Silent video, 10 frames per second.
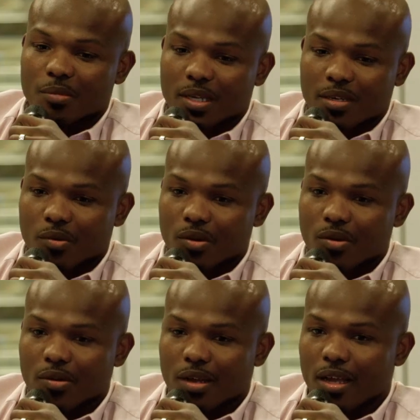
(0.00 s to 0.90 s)
I'm like,
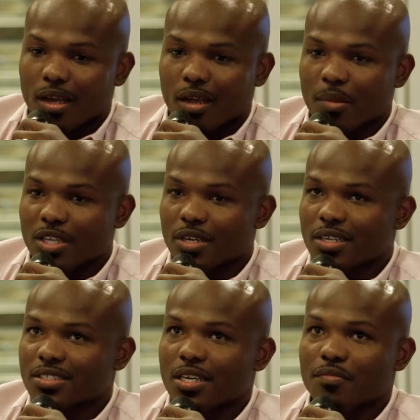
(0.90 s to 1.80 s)
well, I'm not
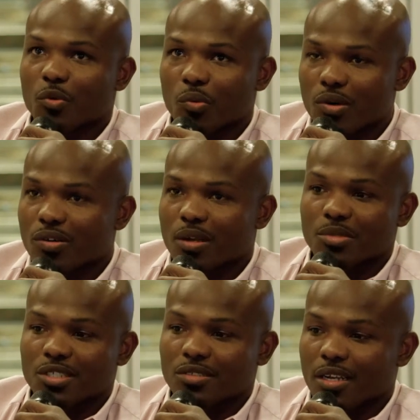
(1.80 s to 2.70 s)
trying to save the world.
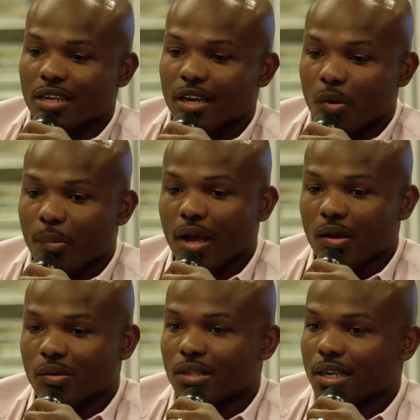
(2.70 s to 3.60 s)
I'm just trying to help
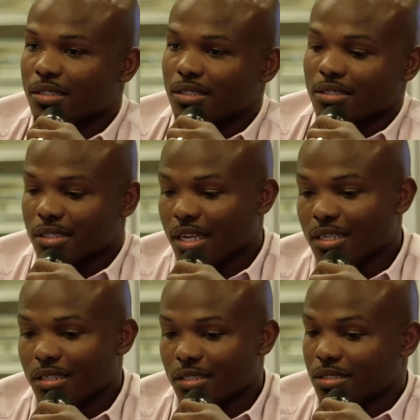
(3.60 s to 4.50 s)
out. Like this
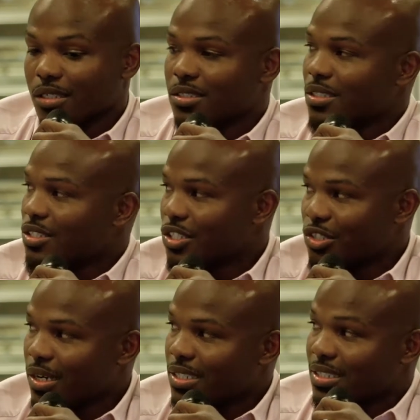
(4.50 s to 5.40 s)
lady this looks in
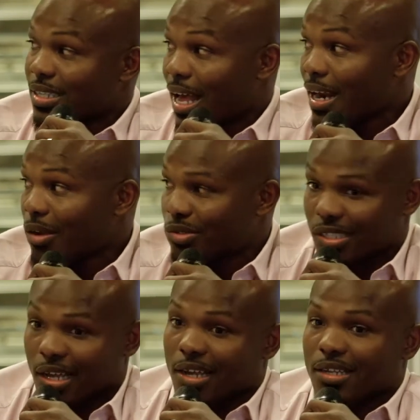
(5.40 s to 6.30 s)
distress. It's hot
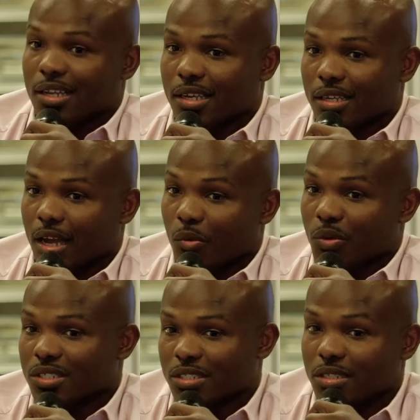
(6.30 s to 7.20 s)
outside. Like I
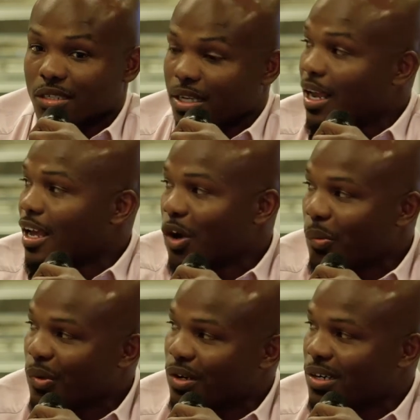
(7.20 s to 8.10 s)
want to see, can I
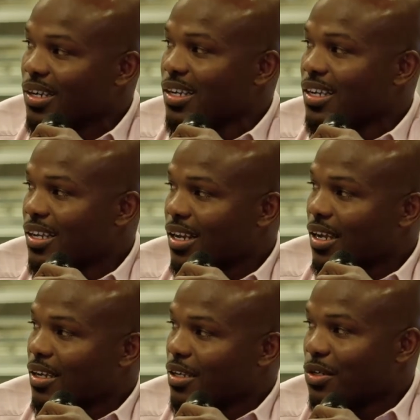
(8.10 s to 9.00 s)
help her? Can
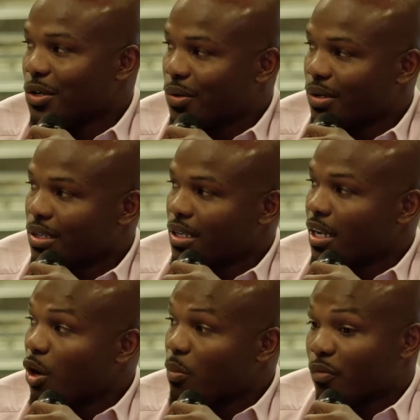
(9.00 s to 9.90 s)
I, you know, get
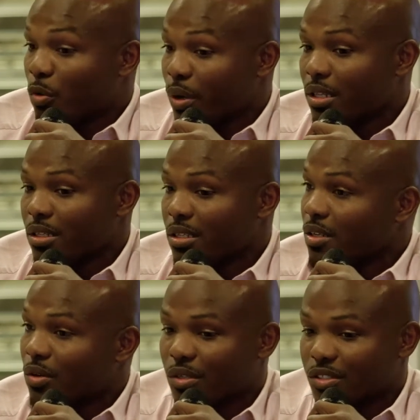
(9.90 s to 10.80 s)
help quickly,
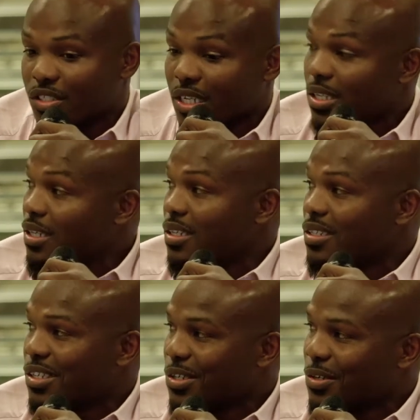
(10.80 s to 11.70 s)
or does she need
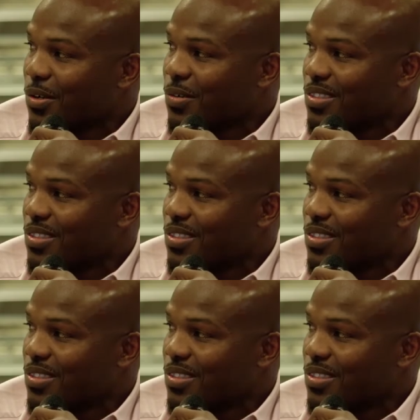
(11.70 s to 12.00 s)
anything? You know,